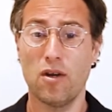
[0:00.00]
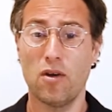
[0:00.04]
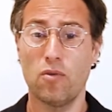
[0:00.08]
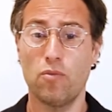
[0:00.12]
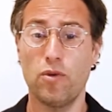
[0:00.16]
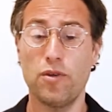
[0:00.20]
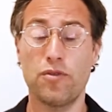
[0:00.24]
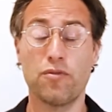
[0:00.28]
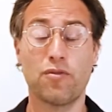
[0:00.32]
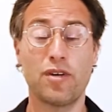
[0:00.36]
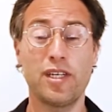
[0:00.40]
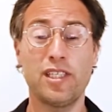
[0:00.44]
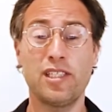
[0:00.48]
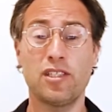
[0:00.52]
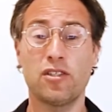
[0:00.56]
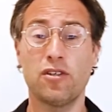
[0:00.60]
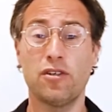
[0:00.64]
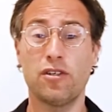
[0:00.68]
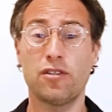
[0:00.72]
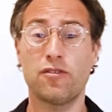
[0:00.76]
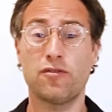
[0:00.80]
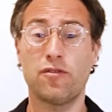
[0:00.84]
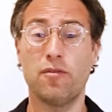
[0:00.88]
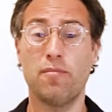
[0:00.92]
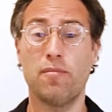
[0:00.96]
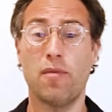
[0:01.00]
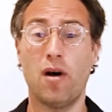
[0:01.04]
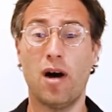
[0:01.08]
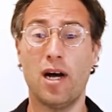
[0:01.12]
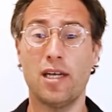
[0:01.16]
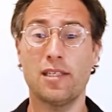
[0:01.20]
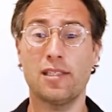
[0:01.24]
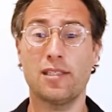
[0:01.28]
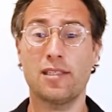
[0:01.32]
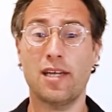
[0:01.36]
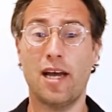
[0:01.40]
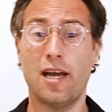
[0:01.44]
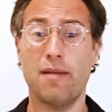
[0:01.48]
With research from
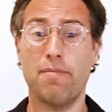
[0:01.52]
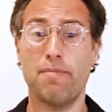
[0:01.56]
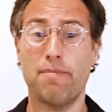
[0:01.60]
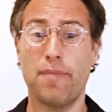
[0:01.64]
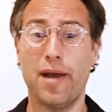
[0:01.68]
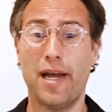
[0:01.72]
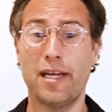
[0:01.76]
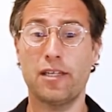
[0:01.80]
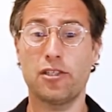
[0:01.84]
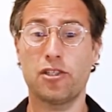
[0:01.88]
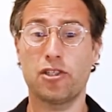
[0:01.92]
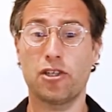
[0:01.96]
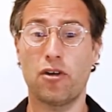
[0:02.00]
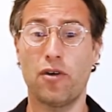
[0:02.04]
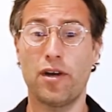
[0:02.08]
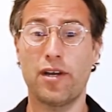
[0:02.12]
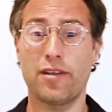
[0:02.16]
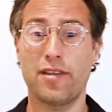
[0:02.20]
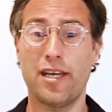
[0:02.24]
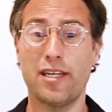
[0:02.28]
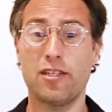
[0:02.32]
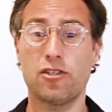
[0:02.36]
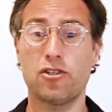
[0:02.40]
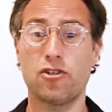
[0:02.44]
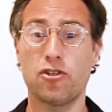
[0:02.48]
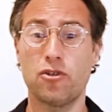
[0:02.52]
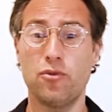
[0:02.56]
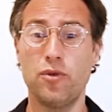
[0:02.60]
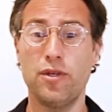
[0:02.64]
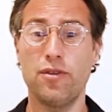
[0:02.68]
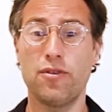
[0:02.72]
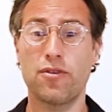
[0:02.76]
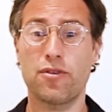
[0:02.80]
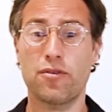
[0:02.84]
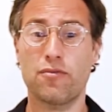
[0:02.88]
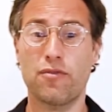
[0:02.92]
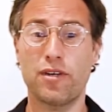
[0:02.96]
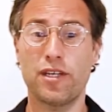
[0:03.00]
MyState Bank showing that 2 in
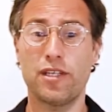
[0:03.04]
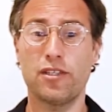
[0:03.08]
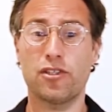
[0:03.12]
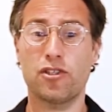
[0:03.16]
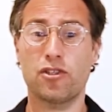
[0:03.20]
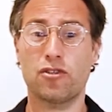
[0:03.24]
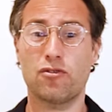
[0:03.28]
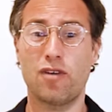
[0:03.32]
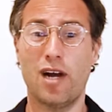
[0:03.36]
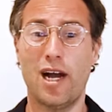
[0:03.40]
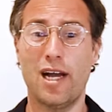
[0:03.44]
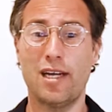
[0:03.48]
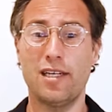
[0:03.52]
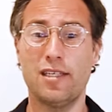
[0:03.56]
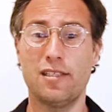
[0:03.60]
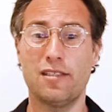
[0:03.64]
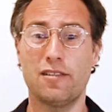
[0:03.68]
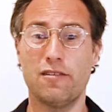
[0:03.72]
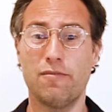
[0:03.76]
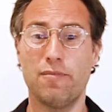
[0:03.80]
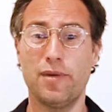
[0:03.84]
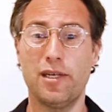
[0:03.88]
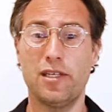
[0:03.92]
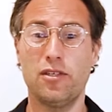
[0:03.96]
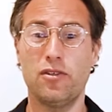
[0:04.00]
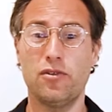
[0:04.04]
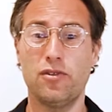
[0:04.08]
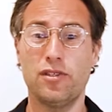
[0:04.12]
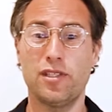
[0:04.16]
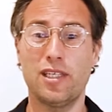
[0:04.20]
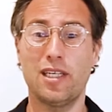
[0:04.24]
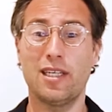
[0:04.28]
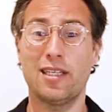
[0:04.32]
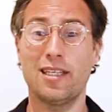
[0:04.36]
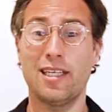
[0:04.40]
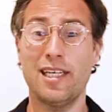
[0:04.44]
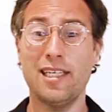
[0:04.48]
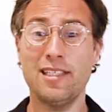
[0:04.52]
3 Australians have been
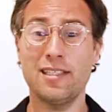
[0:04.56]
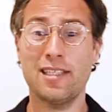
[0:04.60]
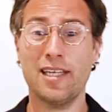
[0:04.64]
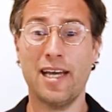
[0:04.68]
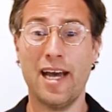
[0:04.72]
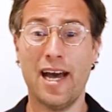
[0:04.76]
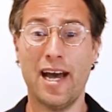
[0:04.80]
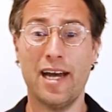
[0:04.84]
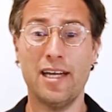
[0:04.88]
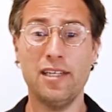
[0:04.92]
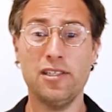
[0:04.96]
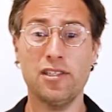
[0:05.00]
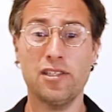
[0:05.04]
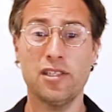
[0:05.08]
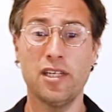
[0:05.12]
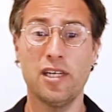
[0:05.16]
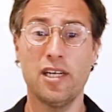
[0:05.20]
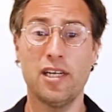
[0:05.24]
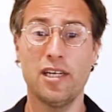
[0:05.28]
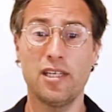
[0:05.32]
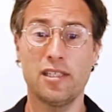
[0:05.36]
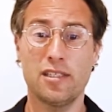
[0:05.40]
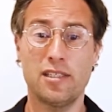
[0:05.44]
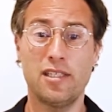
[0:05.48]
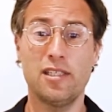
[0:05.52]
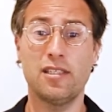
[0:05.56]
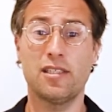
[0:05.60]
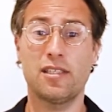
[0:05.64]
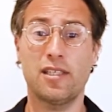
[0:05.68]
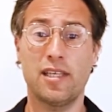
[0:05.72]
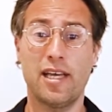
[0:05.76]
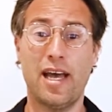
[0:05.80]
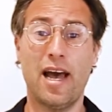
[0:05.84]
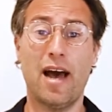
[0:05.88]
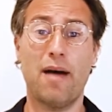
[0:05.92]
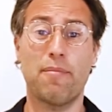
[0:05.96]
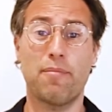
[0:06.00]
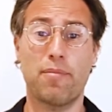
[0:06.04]
using less cash since the
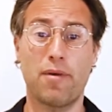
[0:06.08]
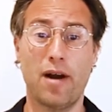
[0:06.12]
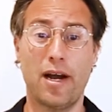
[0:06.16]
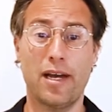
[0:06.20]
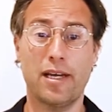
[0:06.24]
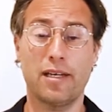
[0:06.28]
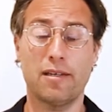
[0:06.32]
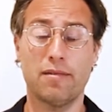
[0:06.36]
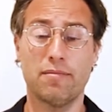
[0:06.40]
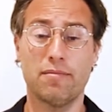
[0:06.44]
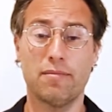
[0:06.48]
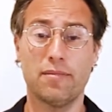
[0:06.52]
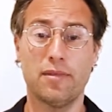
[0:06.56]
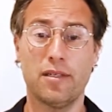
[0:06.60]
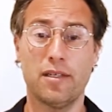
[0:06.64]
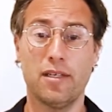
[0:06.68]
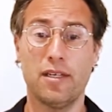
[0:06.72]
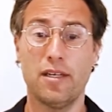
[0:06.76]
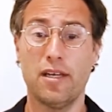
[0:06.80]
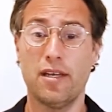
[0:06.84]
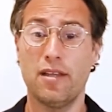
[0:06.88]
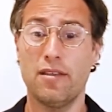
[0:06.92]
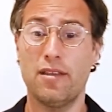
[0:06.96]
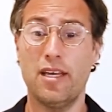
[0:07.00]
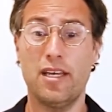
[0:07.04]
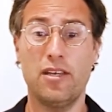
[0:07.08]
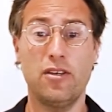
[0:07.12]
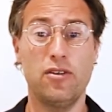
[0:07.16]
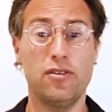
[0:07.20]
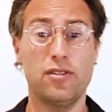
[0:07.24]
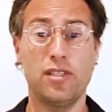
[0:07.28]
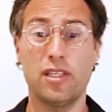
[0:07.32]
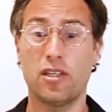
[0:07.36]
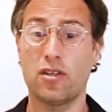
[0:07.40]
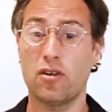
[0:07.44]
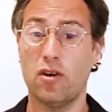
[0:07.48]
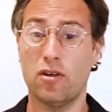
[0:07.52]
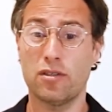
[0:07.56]
outbreak. They're
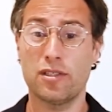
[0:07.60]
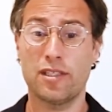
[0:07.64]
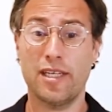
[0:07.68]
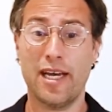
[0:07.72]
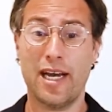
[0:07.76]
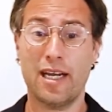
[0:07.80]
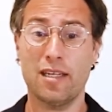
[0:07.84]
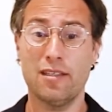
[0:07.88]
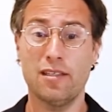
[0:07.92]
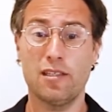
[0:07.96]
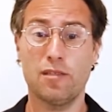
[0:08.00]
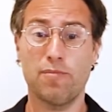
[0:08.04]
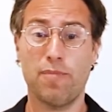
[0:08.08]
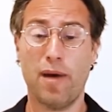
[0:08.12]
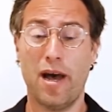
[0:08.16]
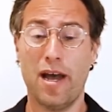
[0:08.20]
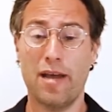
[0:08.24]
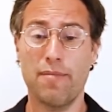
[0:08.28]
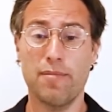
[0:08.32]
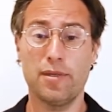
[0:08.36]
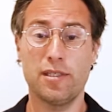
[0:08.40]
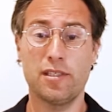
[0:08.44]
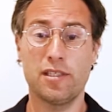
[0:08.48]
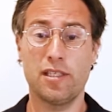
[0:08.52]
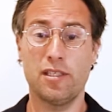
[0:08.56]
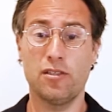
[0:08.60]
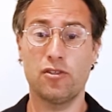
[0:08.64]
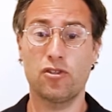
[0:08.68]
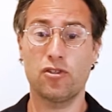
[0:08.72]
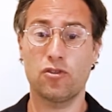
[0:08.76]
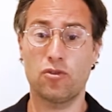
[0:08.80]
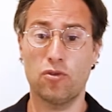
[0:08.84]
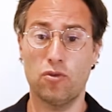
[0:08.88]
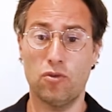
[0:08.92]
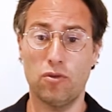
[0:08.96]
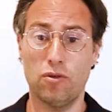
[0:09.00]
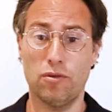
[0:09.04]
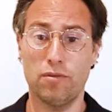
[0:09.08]
using contactless payments in
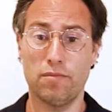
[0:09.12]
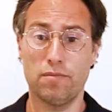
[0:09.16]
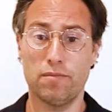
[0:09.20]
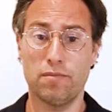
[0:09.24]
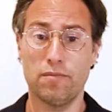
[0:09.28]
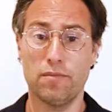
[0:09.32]
store,